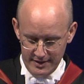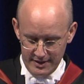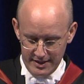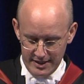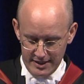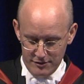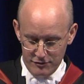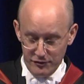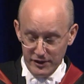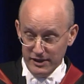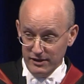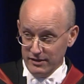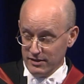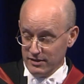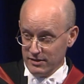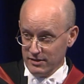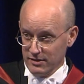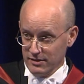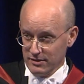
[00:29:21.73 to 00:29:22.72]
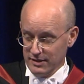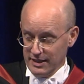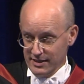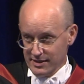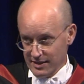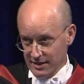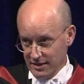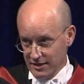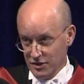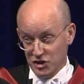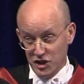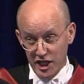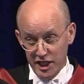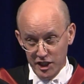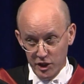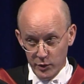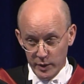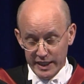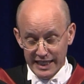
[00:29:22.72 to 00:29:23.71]
and felt, he said,
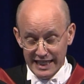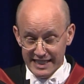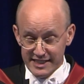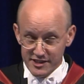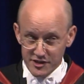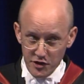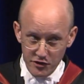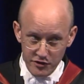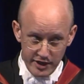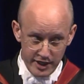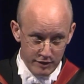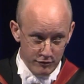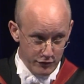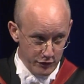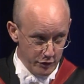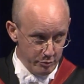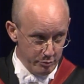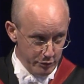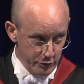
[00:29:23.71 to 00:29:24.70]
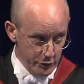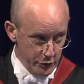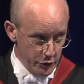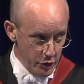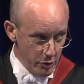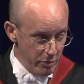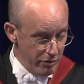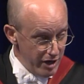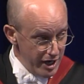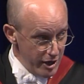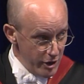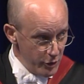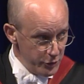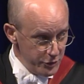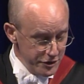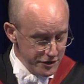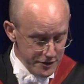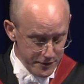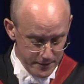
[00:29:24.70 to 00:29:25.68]
genuinely sorry for the poor
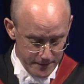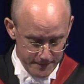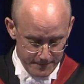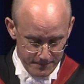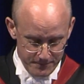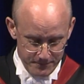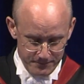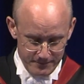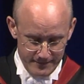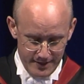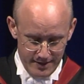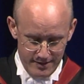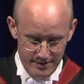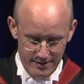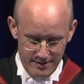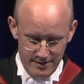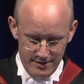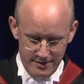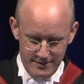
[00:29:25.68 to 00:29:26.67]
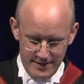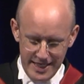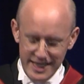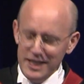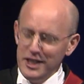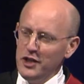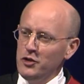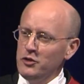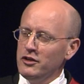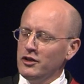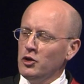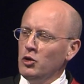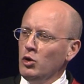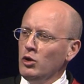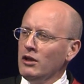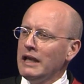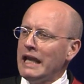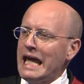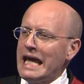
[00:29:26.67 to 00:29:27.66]
Browns, he knew that
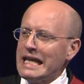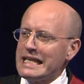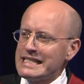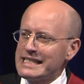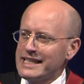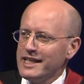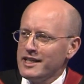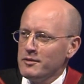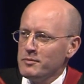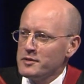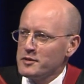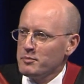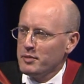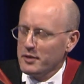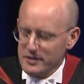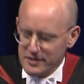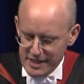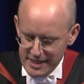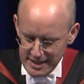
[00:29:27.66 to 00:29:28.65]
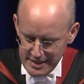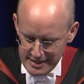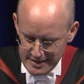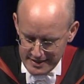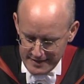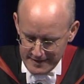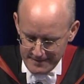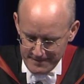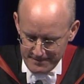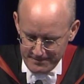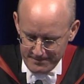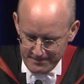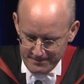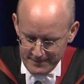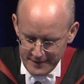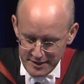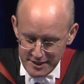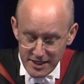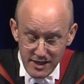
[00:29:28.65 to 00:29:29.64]
all landscapes possess
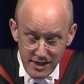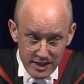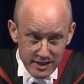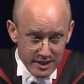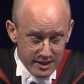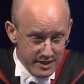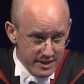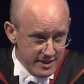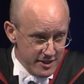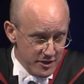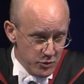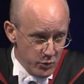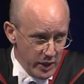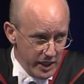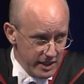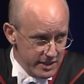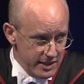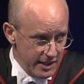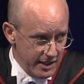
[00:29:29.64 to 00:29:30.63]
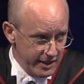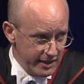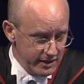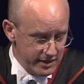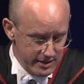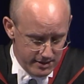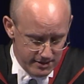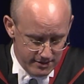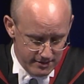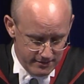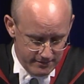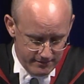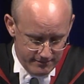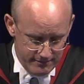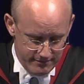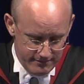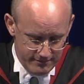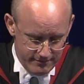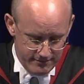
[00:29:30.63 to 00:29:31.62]
darkness as well as light.
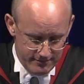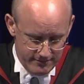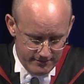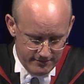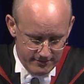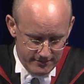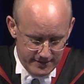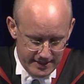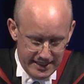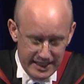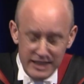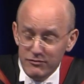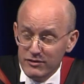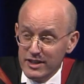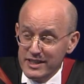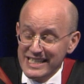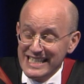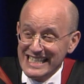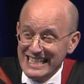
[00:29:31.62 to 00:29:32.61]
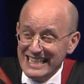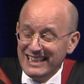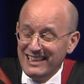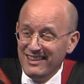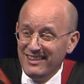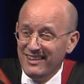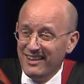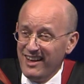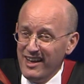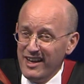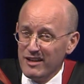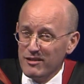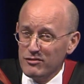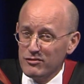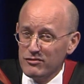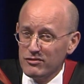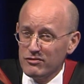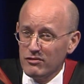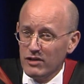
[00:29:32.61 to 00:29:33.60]
Even a still
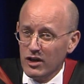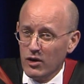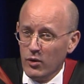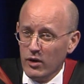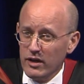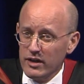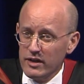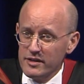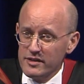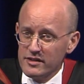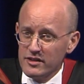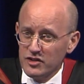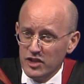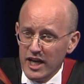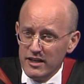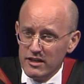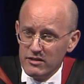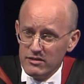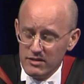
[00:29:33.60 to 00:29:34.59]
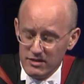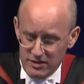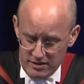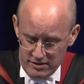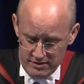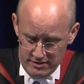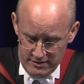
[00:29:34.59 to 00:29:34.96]
life requires shadows.